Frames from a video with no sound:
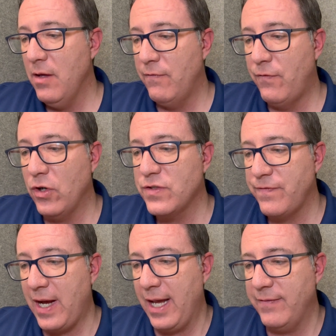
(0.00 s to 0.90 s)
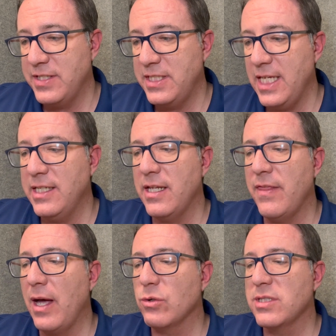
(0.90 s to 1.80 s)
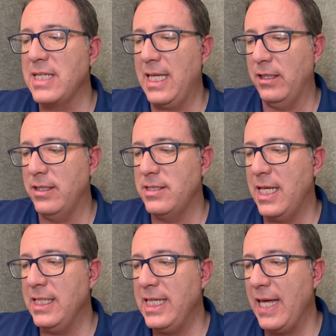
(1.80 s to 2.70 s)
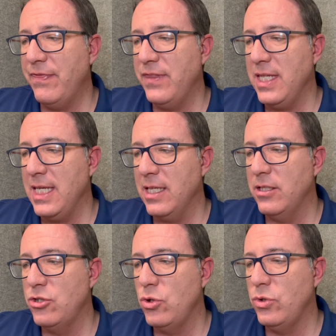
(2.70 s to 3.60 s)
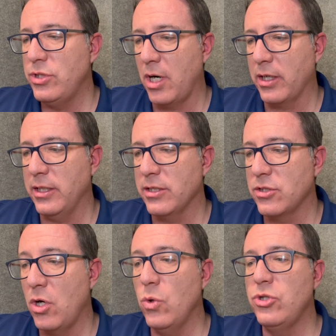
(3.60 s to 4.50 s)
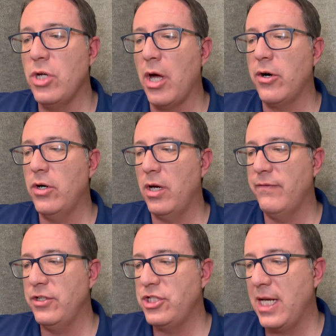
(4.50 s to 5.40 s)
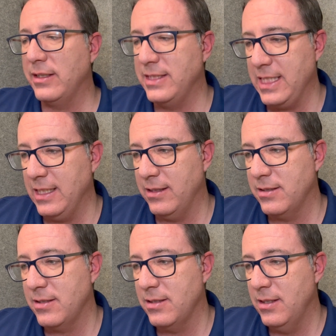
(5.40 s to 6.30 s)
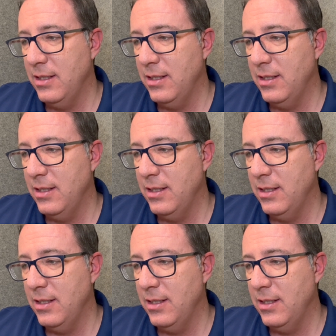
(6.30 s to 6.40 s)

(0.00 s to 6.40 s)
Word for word: Verse 5 Sit thou silent and get thee into darkness, O daughter of the Chaldeans.